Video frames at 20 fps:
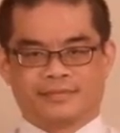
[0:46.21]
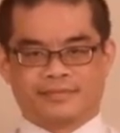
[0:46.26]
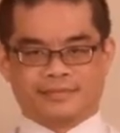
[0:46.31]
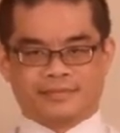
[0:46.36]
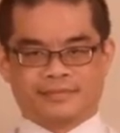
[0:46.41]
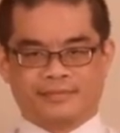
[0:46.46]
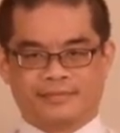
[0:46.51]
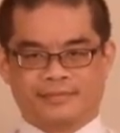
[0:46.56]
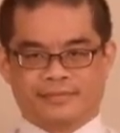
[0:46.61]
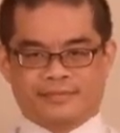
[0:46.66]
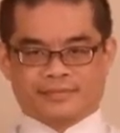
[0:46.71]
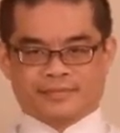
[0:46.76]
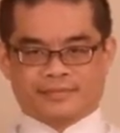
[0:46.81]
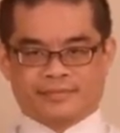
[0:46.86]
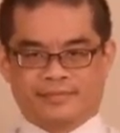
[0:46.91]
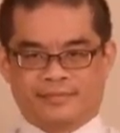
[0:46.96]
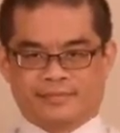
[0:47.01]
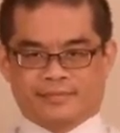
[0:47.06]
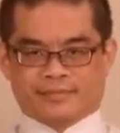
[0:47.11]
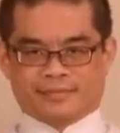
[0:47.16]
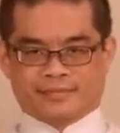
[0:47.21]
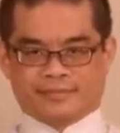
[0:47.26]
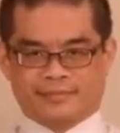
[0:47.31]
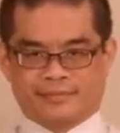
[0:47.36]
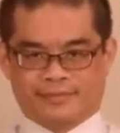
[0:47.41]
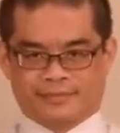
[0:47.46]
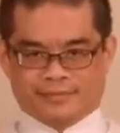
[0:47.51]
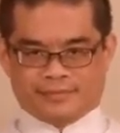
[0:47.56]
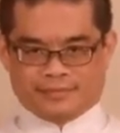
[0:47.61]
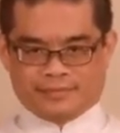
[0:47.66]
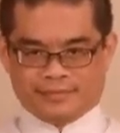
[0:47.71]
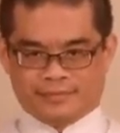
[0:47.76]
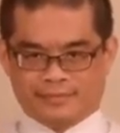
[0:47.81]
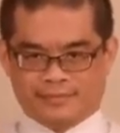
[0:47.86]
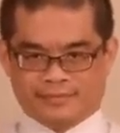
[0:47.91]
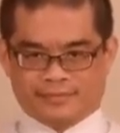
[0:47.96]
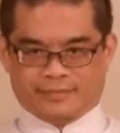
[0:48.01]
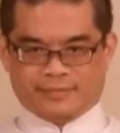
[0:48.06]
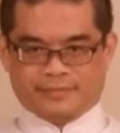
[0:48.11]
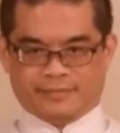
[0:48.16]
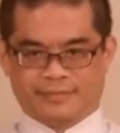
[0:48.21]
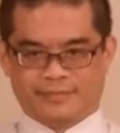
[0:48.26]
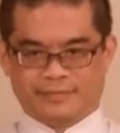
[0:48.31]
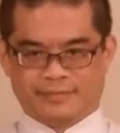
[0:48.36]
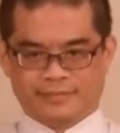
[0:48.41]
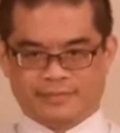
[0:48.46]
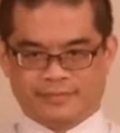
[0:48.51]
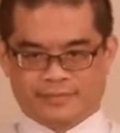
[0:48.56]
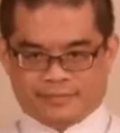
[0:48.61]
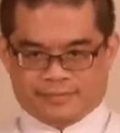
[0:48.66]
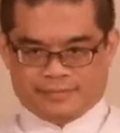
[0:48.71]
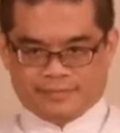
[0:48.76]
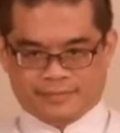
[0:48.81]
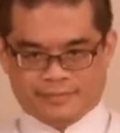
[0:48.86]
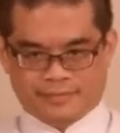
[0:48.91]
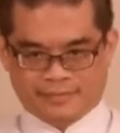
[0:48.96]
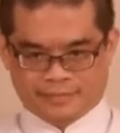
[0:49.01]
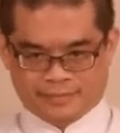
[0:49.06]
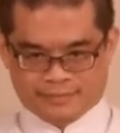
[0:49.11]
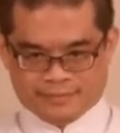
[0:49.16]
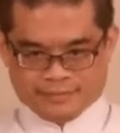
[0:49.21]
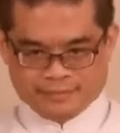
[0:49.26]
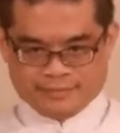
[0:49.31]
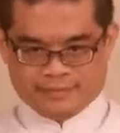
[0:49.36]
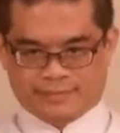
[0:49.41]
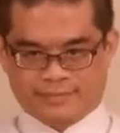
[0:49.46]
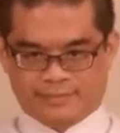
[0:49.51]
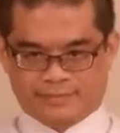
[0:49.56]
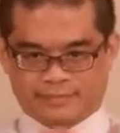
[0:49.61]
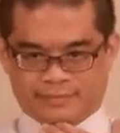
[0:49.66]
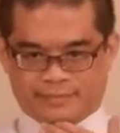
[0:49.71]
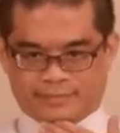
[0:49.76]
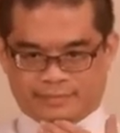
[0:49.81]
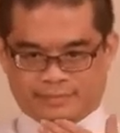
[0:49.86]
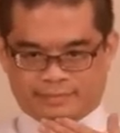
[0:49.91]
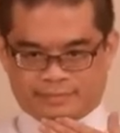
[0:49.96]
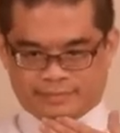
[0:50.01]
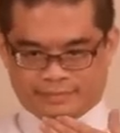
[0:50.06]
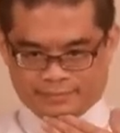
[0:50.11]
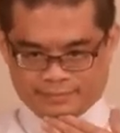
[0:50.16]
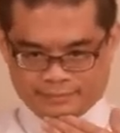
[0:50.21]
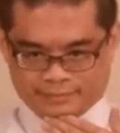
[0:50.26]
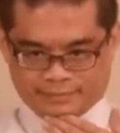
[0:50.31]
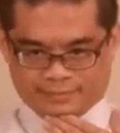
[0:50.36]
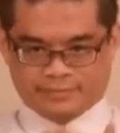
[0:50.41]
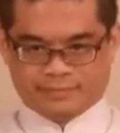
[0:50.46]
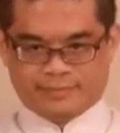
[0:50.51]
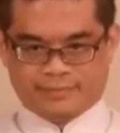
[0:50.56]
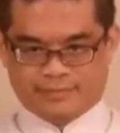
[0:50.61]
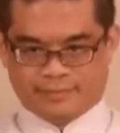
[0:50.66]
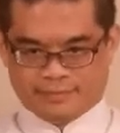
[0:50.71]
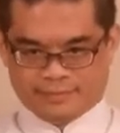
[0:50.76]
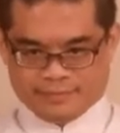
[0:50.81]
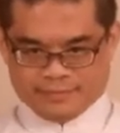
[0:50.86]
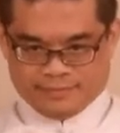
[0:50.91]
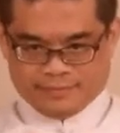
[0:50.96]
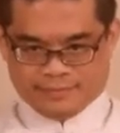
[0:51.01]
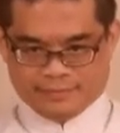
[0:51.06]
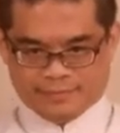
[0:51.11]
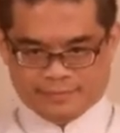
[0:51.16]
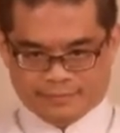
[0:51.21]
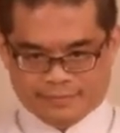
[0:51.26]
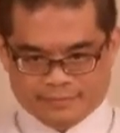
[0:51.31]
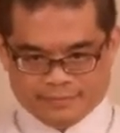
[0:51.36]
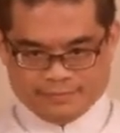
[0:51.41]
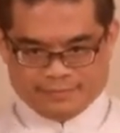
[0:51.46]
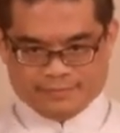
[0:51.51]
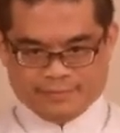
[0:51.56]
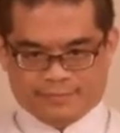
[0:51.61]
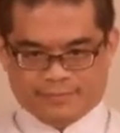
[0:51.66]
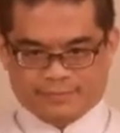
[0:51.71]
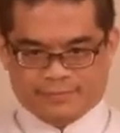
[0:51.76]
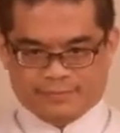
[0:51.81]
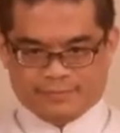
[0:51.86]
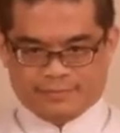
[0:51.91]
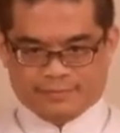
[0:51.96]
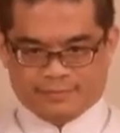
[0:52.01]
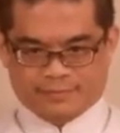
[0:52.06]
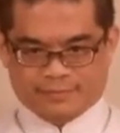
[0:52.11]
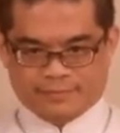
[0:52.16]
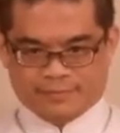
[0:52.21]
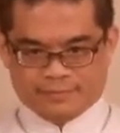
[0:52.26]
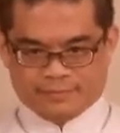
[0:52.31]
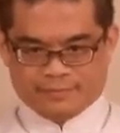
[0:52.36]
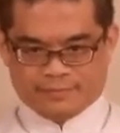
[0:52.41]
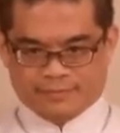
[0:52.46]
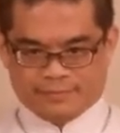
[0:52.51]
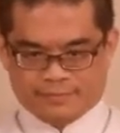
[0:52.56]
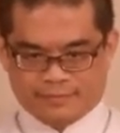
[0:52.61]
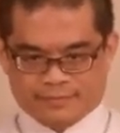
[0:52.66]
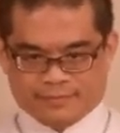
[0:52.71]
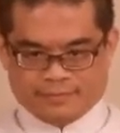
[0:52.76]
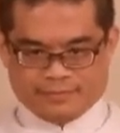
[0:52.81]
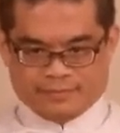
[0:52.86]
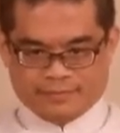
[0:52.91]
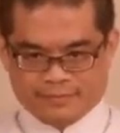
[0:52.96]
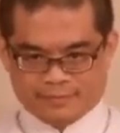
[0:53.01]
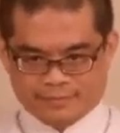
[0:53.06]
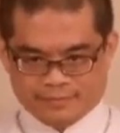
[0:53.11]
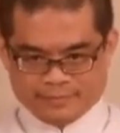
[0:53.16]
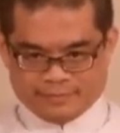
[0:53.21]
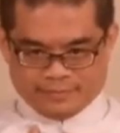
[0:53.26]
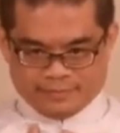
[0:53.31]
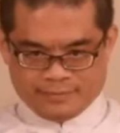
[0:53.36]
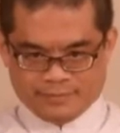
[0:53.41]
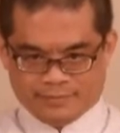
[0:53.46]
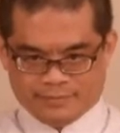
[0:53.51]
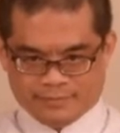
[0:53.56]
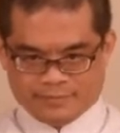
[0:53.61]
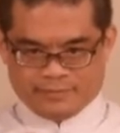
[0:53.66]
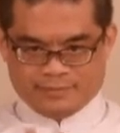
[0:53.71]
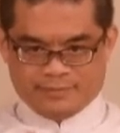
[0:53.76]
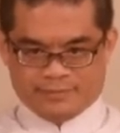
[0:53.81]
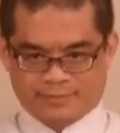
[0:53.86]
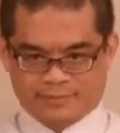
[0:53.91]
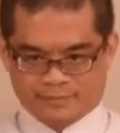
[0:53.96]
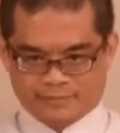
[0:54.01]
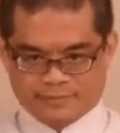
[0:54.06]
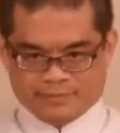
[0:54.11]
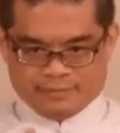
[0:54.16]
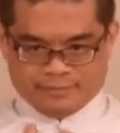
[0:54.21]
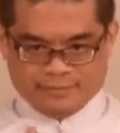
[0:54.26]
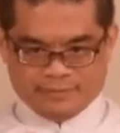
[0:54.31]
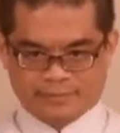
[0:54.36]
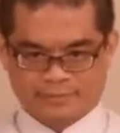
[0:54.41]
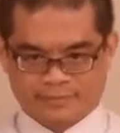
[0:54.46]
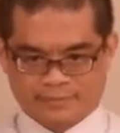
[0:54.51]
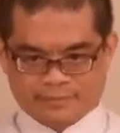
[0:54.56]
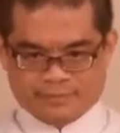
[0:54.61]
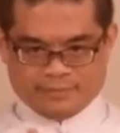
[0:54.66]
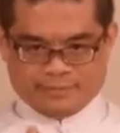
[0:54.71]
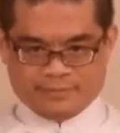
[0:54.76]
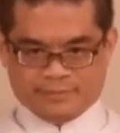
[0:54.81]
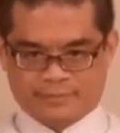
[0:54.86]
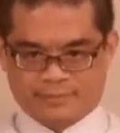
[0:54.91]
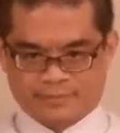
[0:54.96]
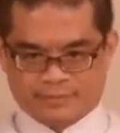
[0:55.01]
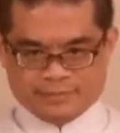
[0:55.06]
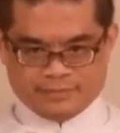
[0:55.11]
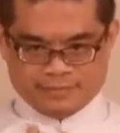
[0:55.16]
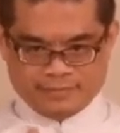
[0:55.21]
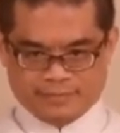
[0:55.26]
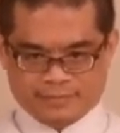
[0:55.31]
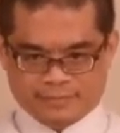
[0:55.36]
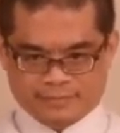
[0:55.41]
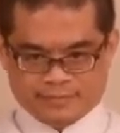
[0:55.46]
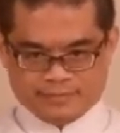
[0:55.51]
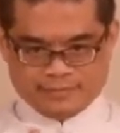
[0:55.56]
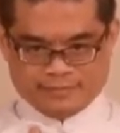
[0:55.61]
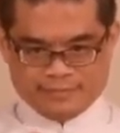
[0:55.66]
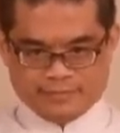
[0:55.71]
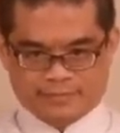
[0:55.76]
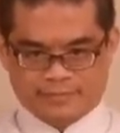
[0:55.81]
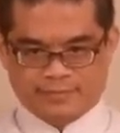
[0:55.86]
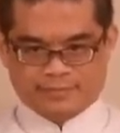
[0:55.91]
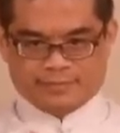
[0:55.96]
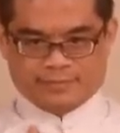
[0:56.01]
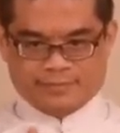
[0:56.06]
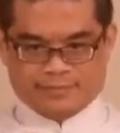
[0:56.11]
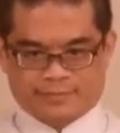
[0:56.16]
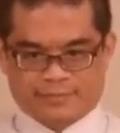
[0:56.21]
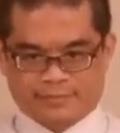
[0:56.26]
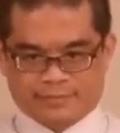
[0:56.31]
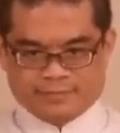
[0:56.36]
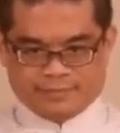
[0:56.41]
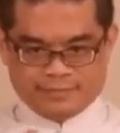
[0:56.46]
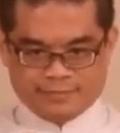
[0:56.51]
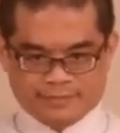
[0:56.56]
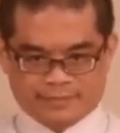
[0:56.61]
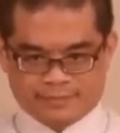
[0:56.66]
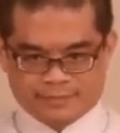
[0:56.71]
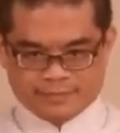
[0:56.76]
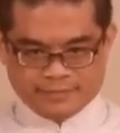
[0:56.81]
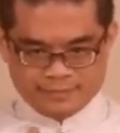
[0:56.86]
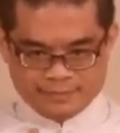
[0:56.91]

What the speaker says: Rub hands up and down. In the meantime, put chin down, bite teeth, stretch spine up and down to enhance hand rubbing.